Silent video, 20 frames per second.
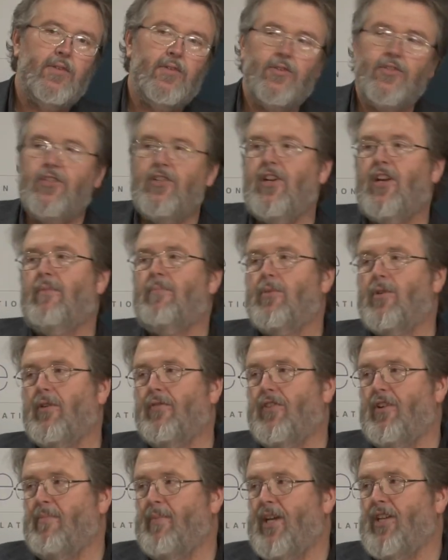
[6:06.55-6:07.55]
There's a number
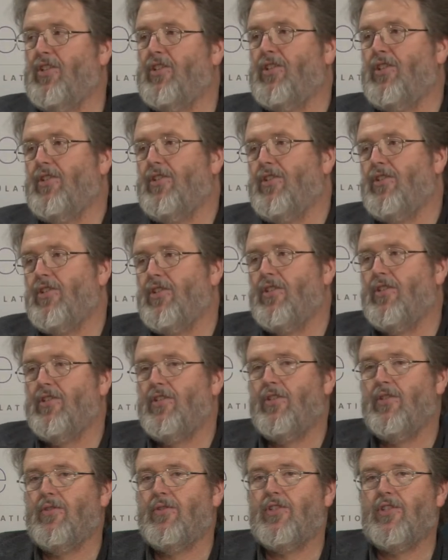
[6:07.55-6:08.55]
of dimensions
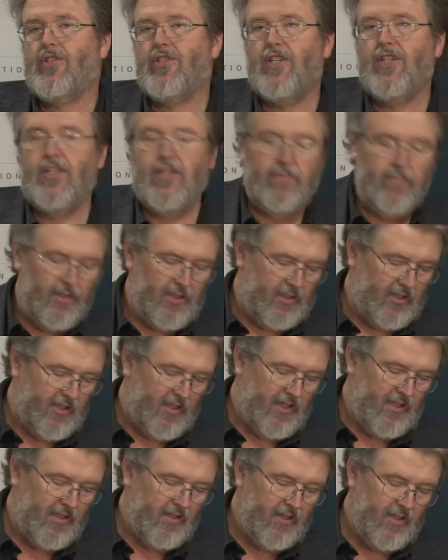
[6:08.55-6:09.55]
to
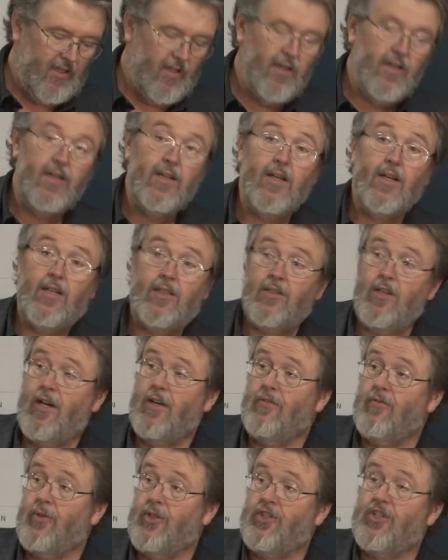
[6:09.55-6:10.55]
sustainability, a
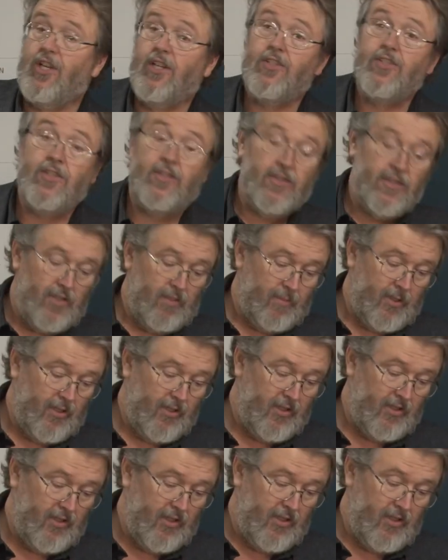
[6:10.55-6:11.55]
lot of which get talked
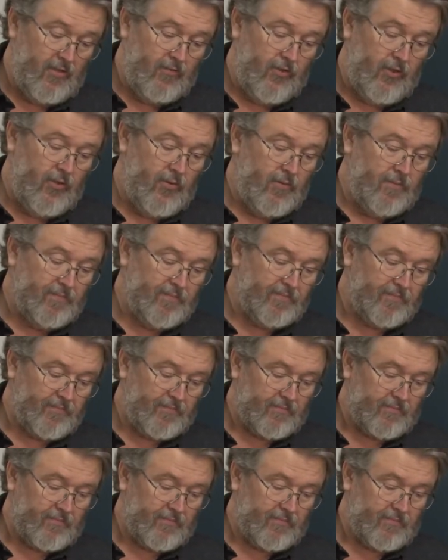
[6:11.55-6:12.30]
about in the interview.